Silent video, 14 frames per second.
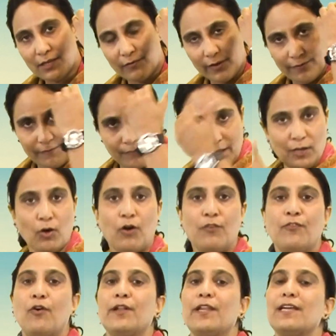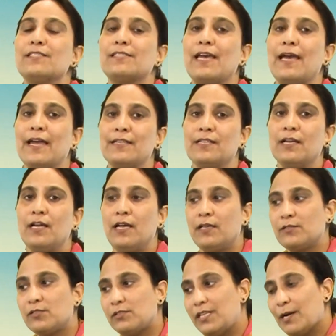away fell off on his head,
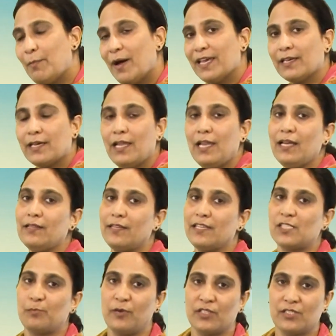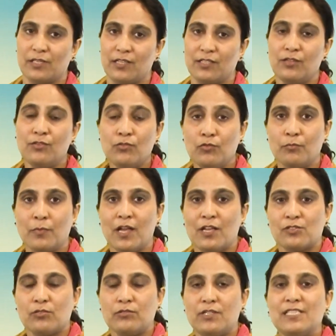thereby killing this person in the room.
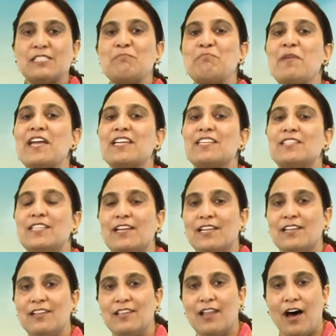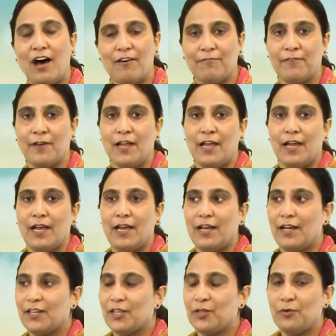So this made Derry laugh,
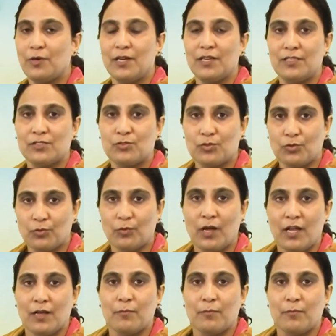to